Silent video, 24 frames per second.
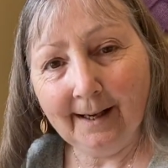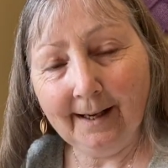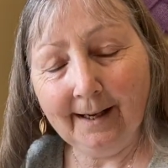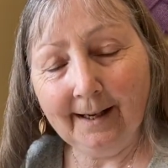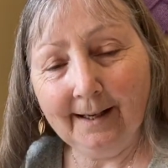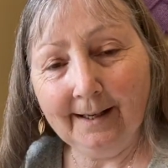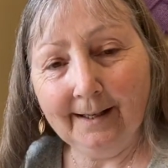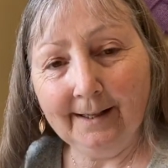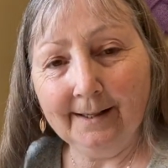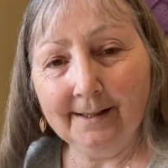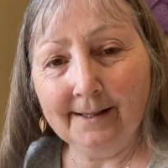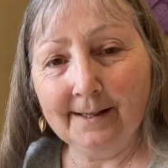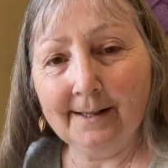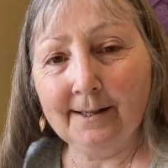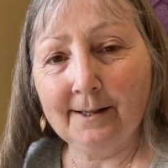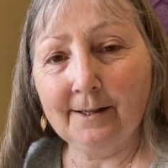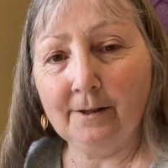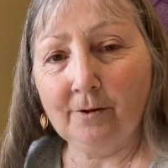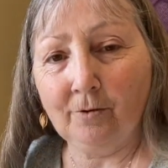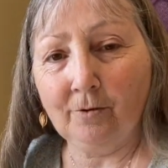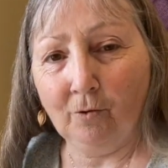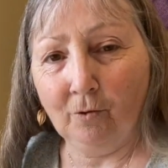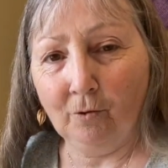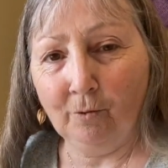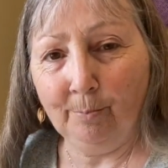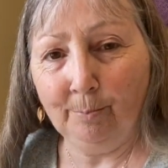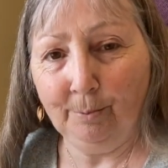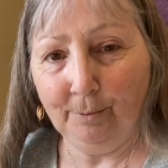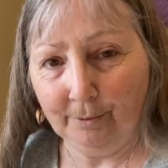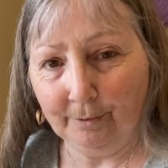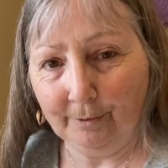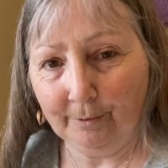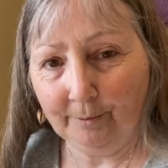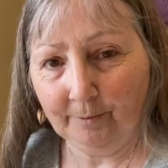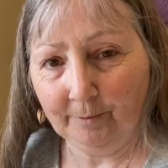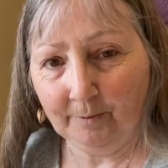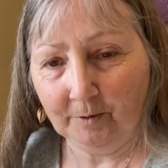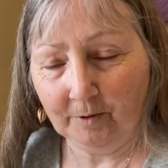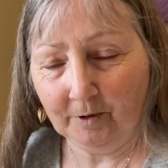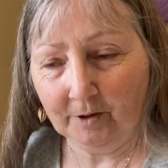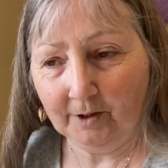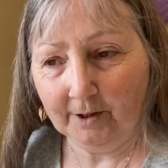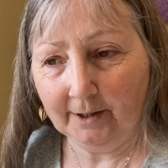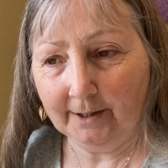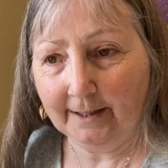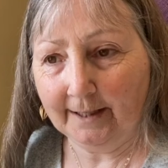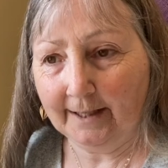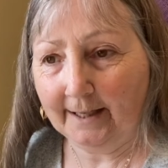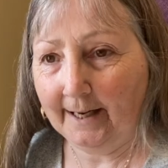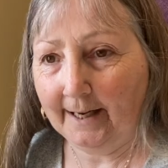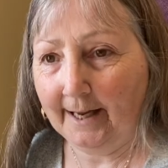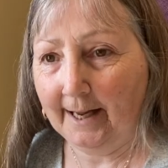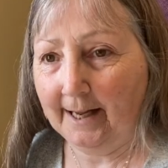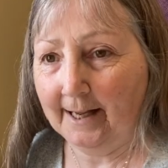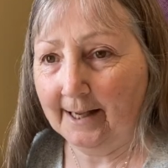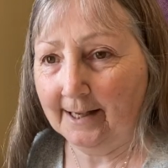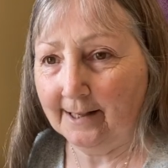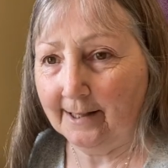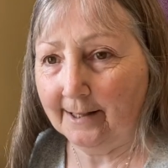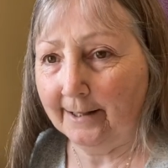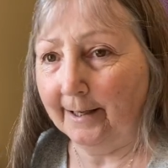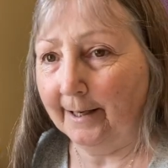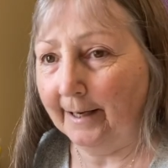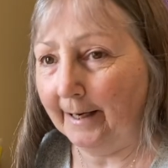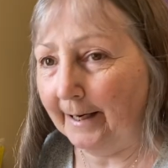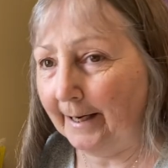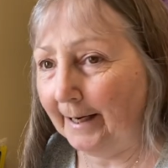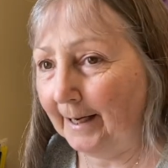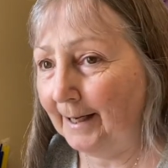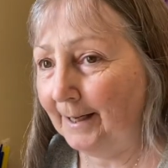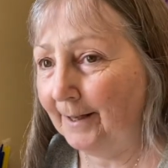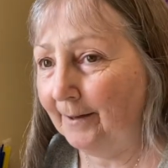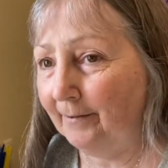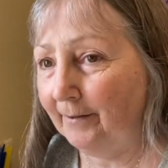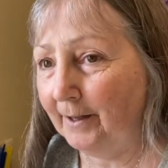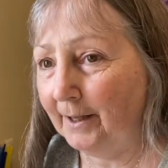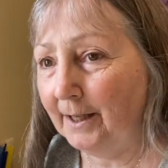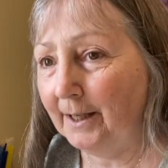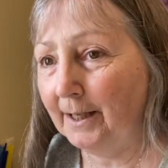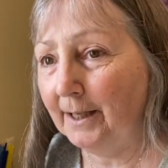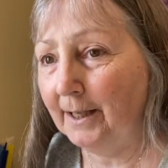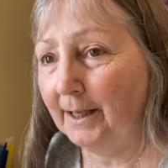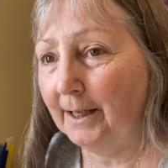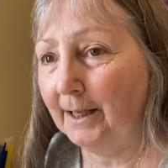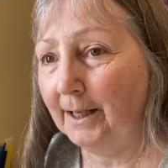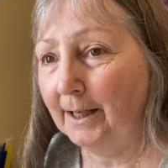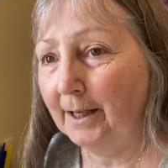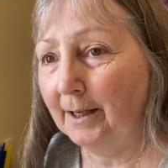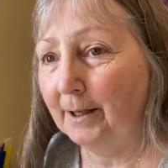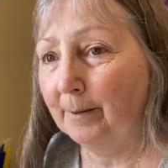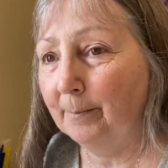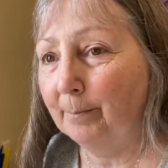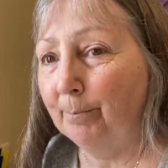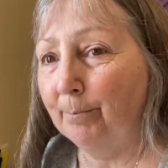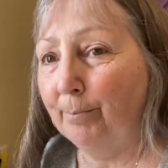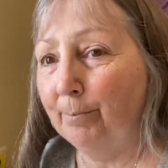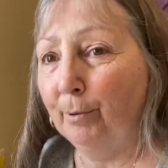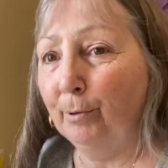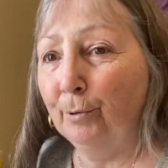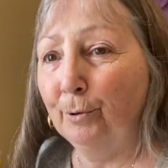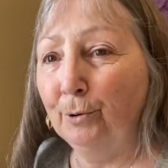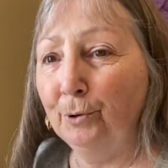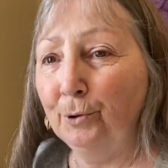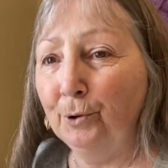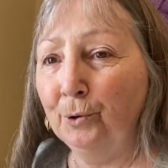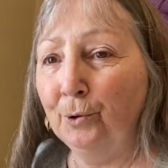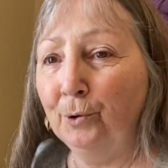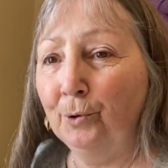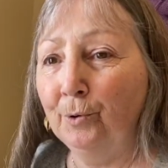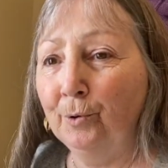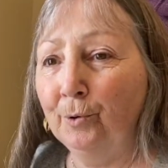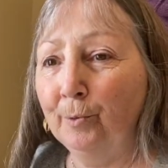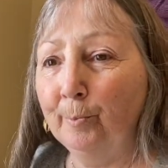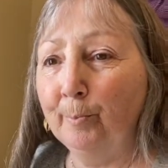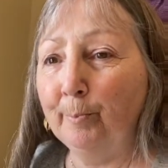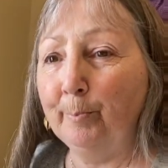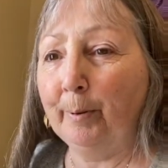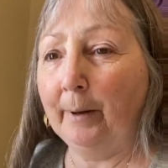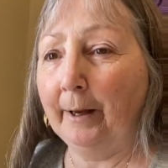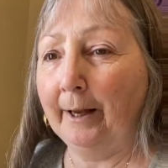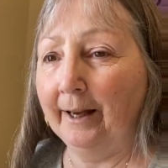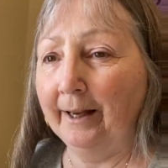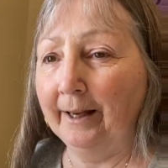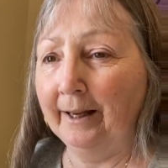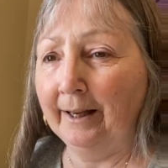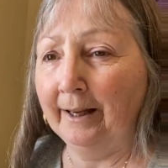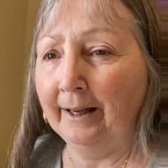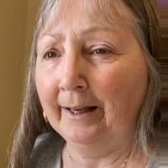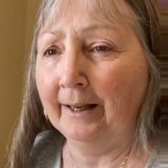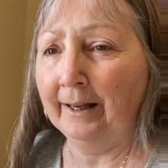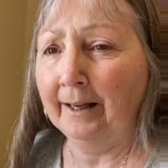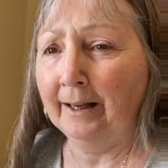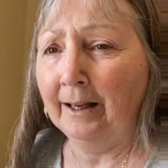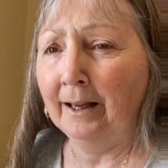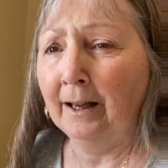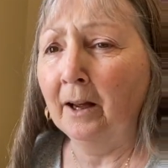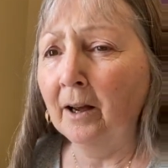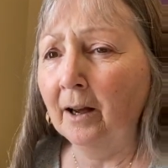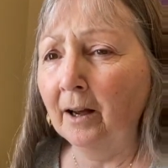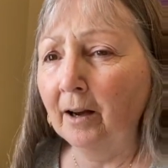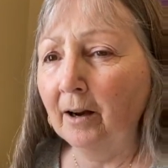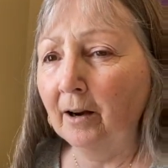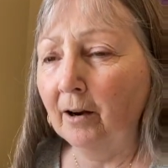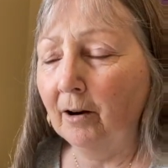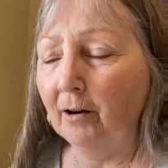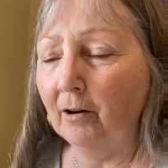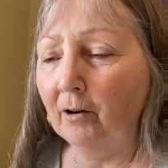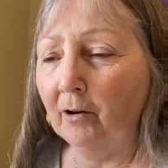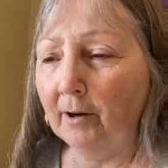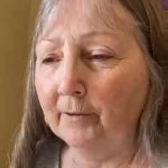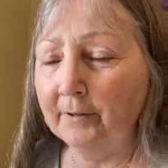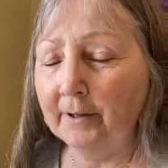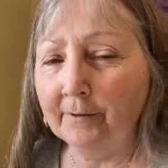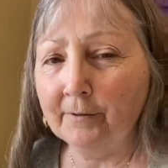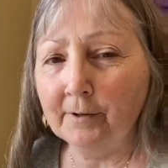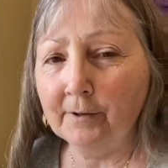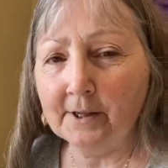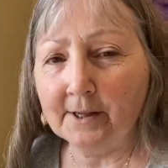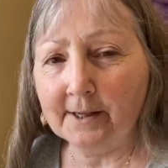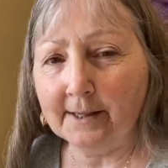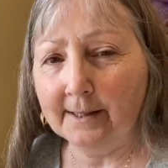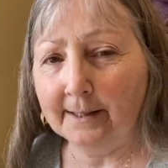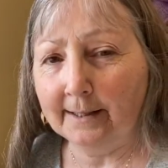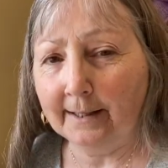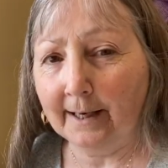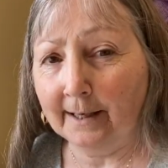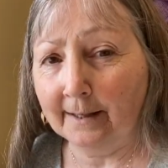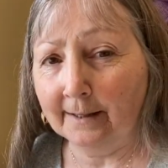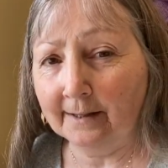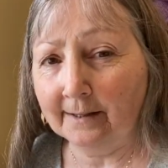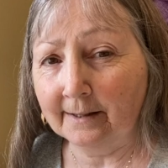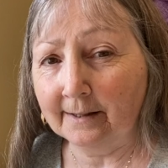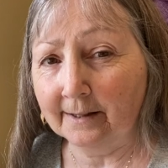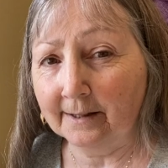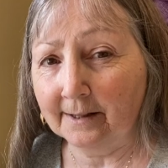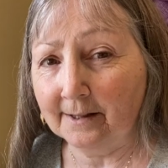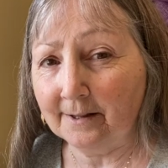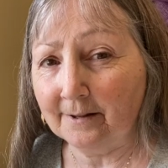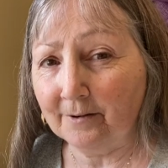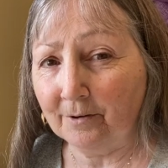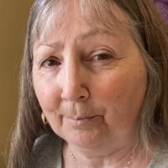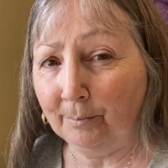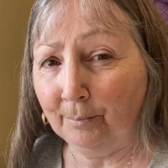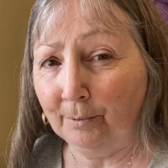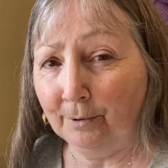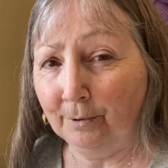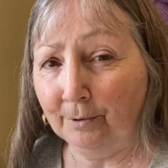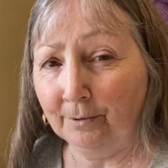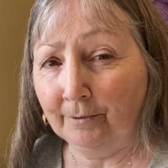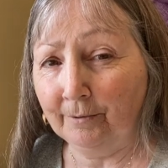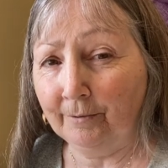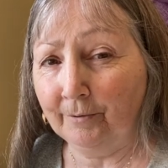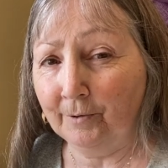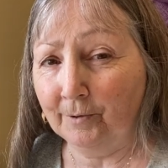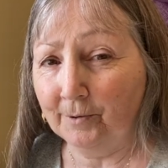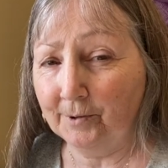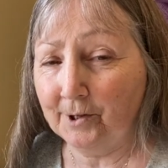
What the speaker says: It is so beautiful. It has navy, blue, pink. Oh, I've never seen anything so beautiful.